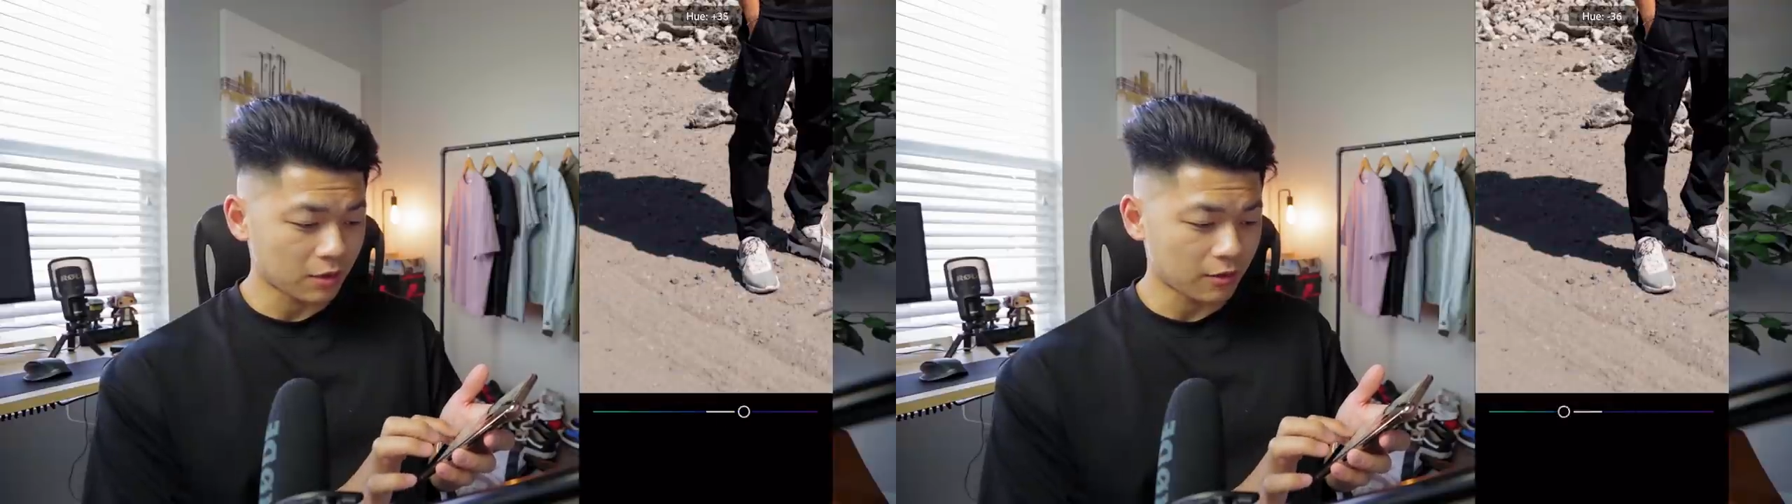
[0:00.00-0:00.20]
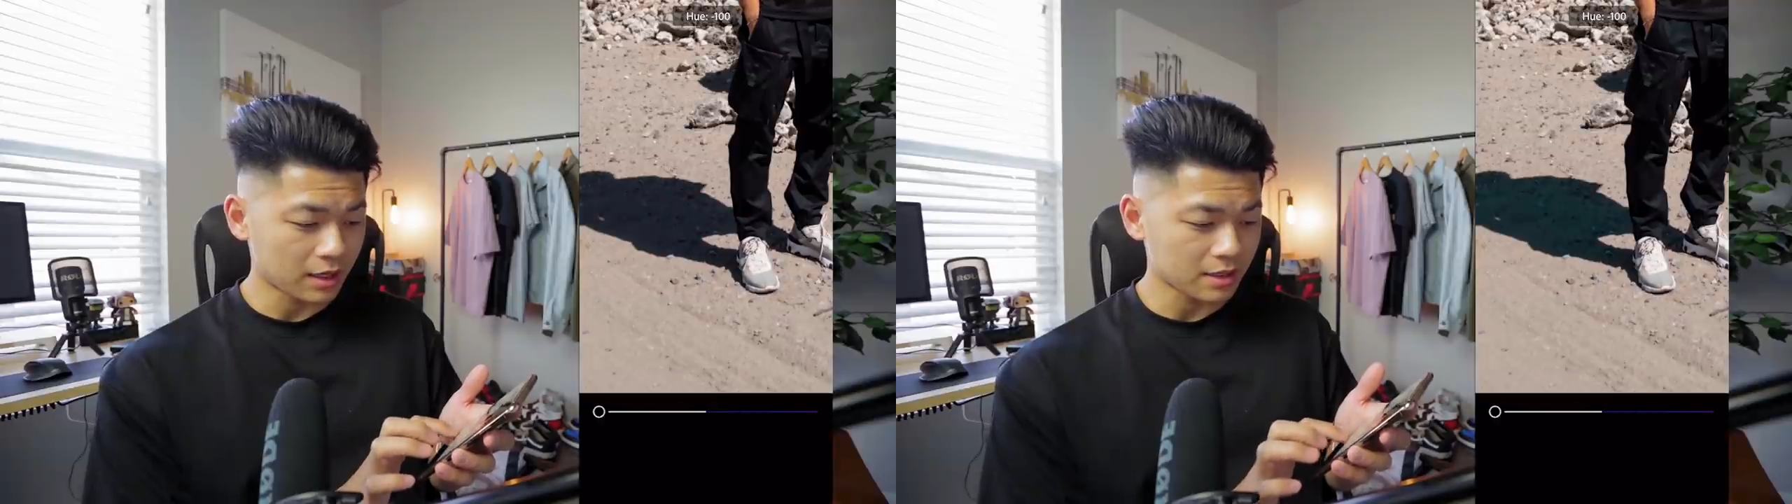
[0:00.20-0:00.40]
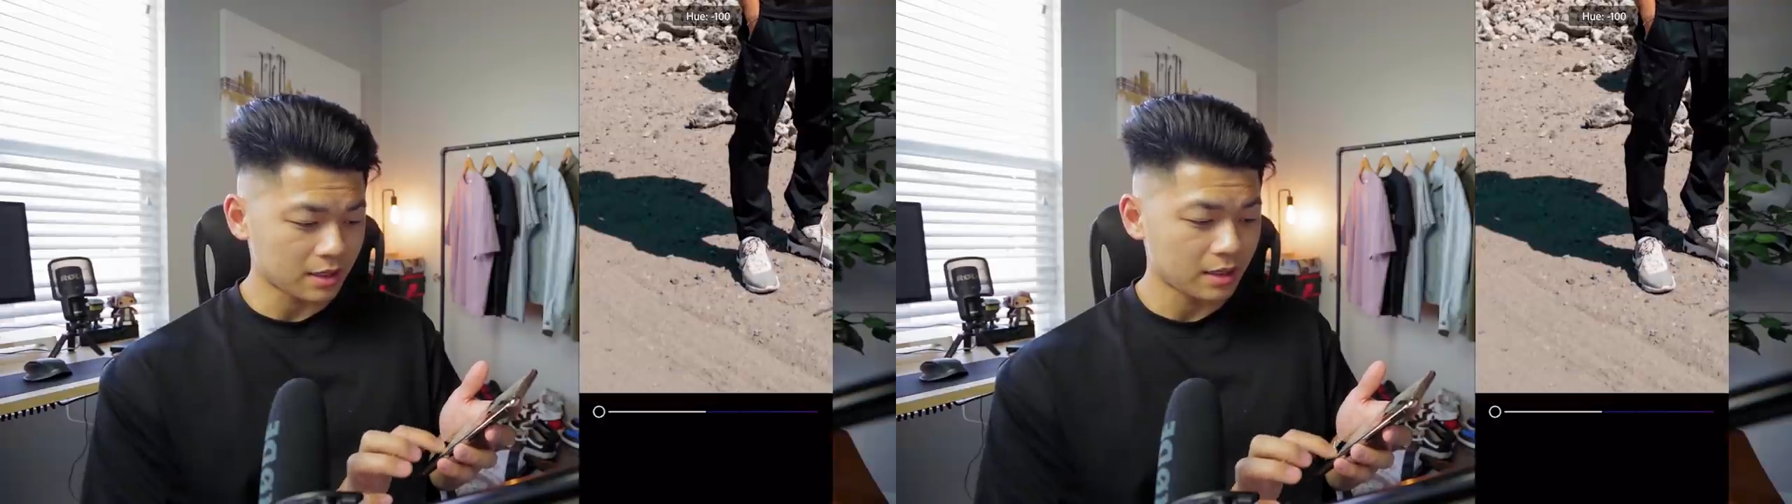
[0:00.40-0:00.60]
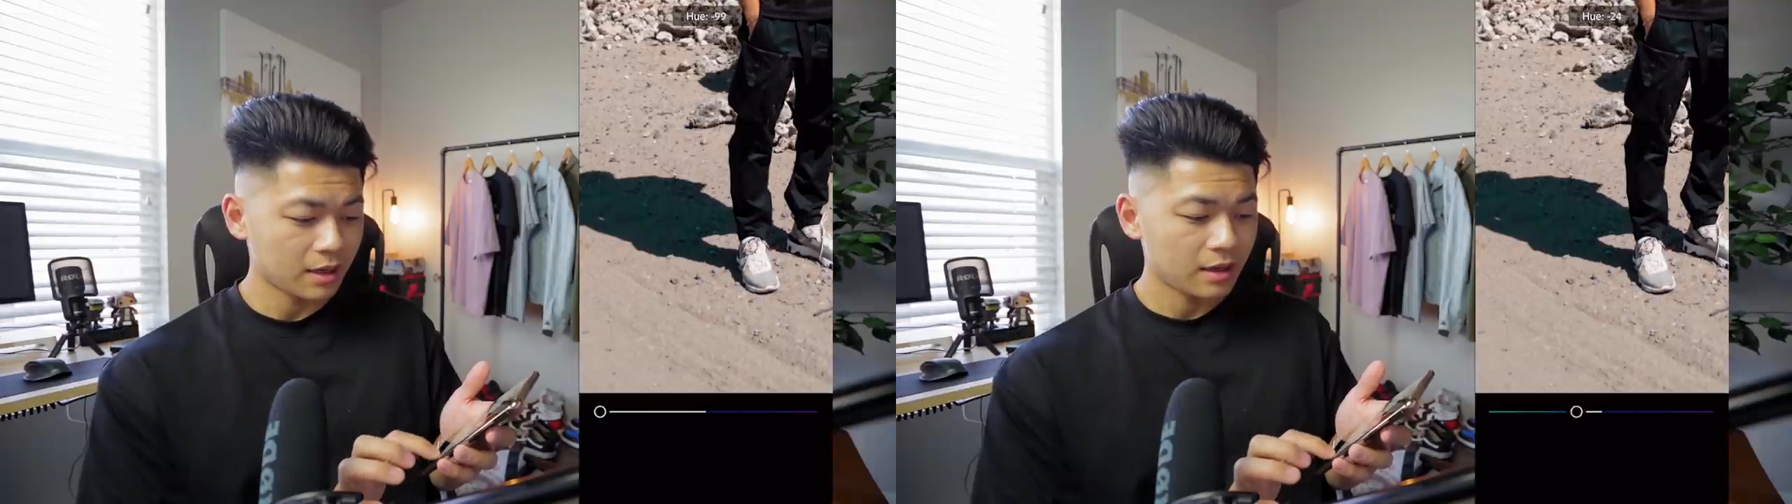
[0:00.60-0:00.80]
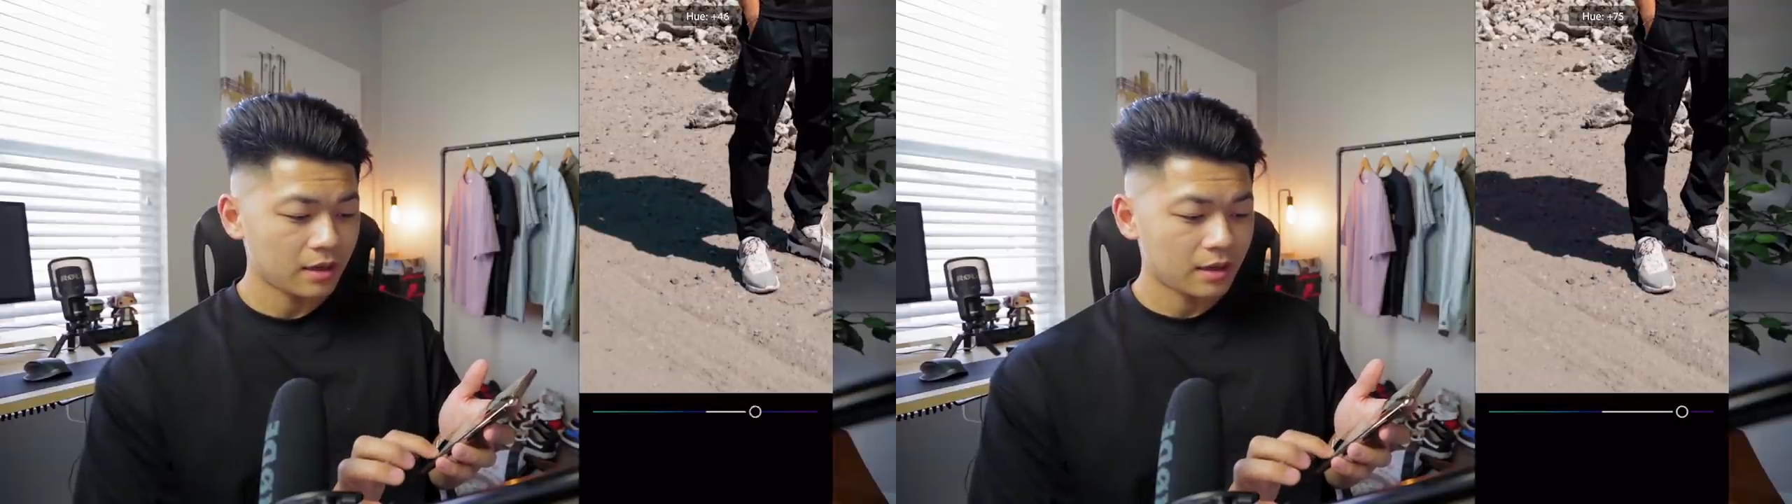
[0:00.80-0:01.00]
crazy.
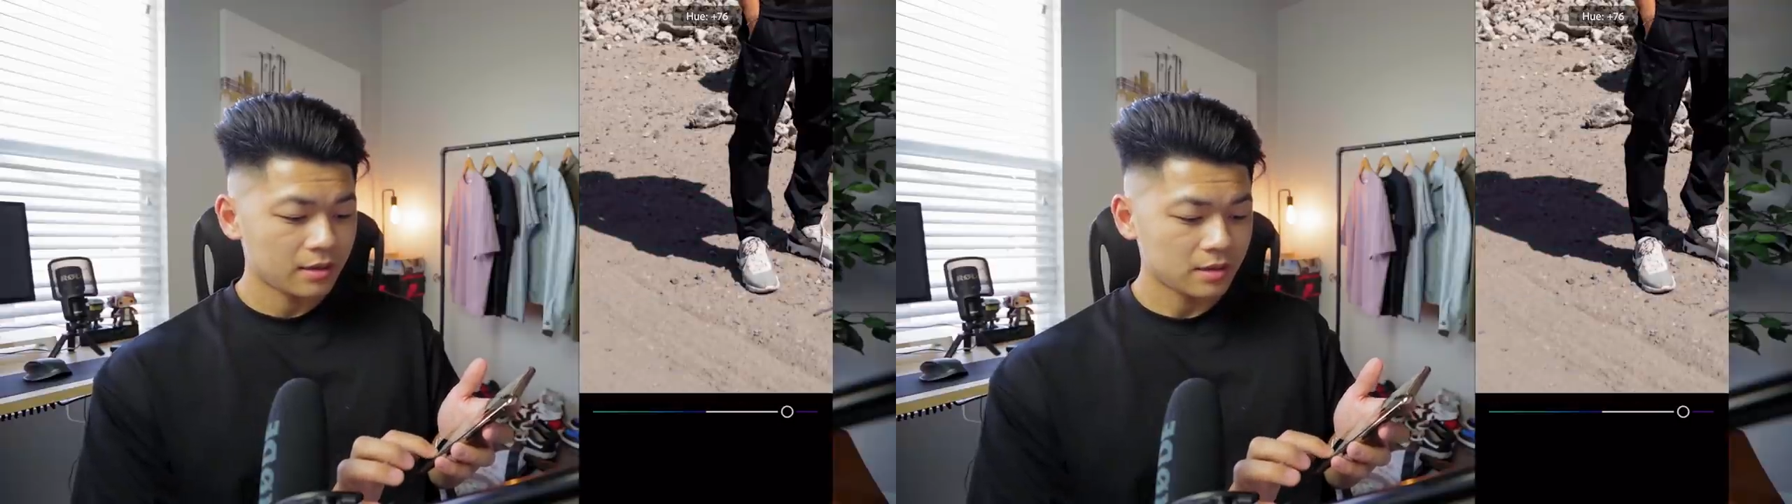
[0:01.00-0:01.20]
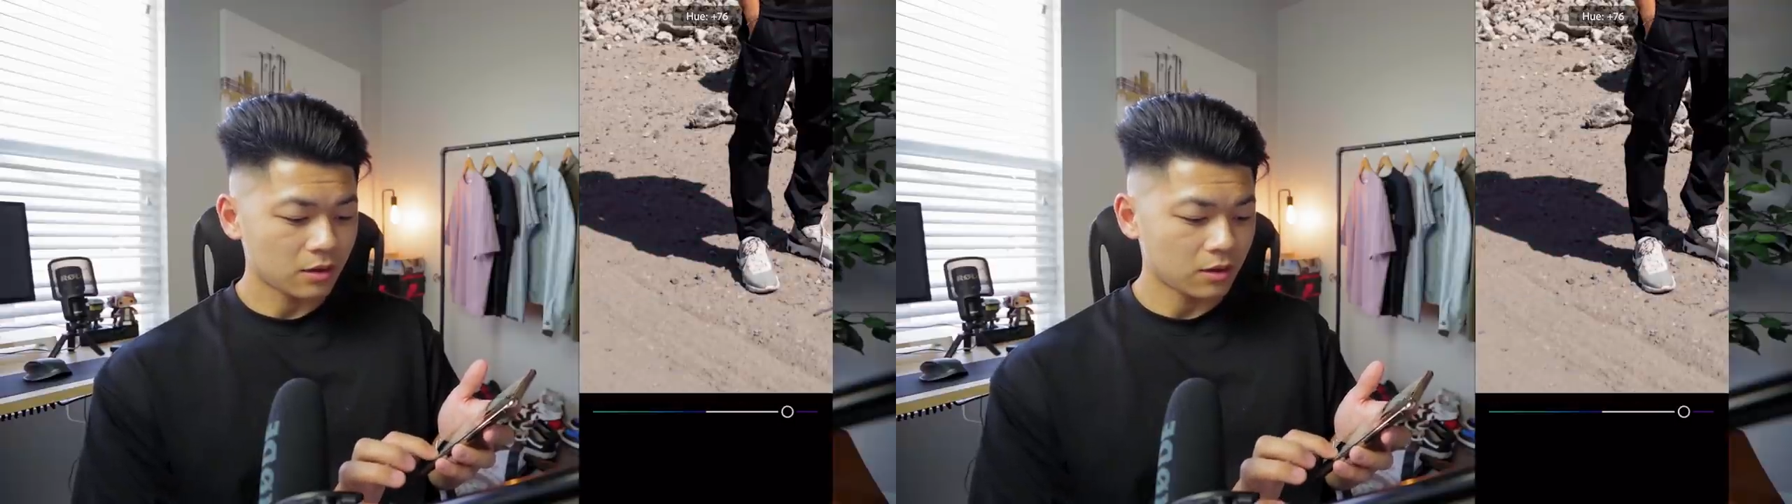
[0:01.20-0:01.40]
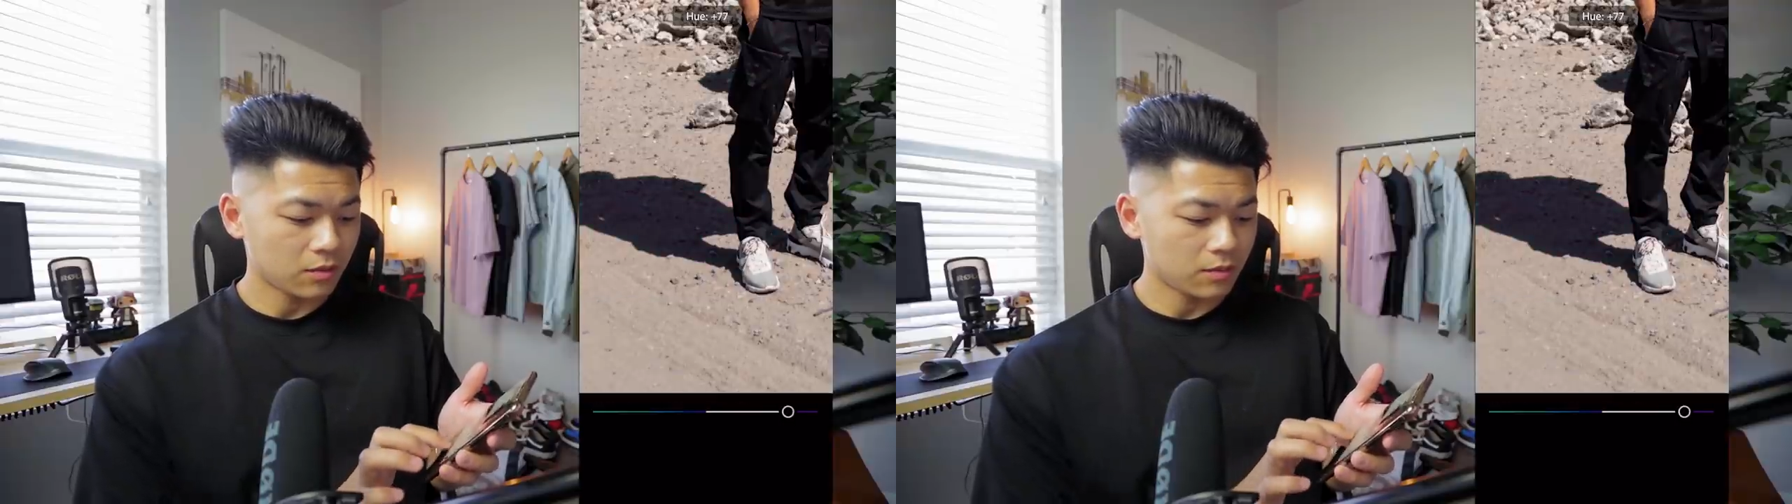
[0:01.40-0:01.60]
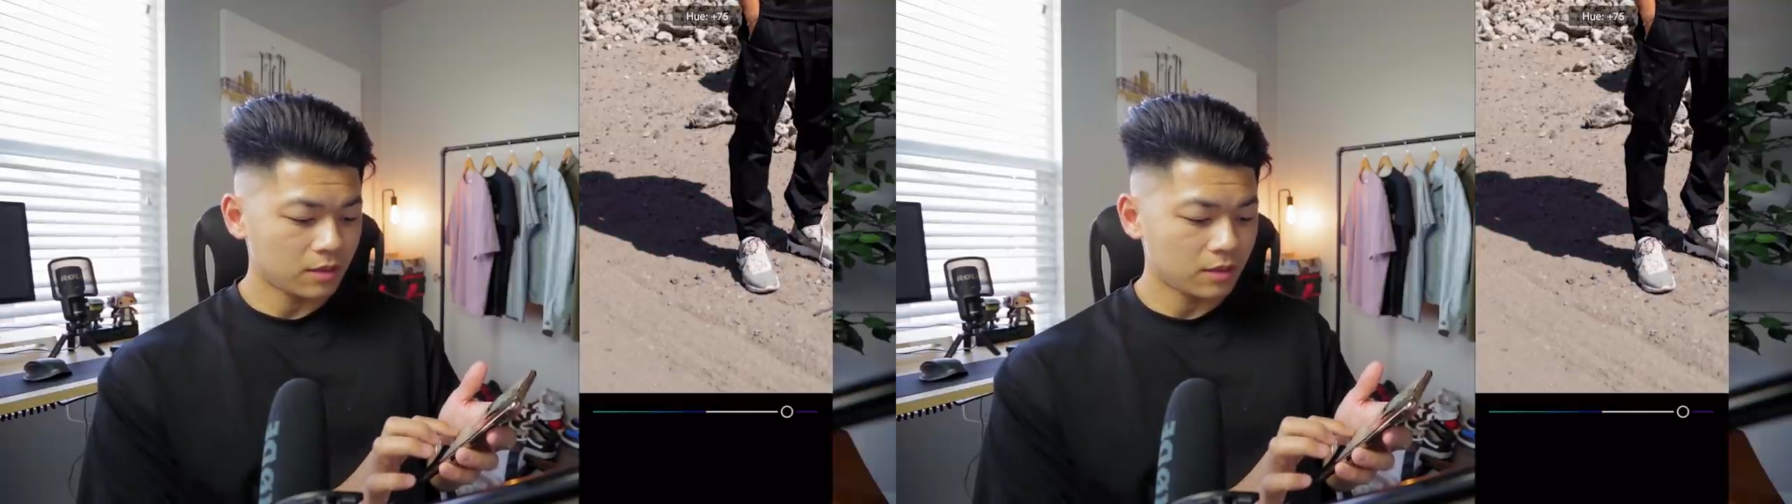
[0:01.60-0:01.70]
So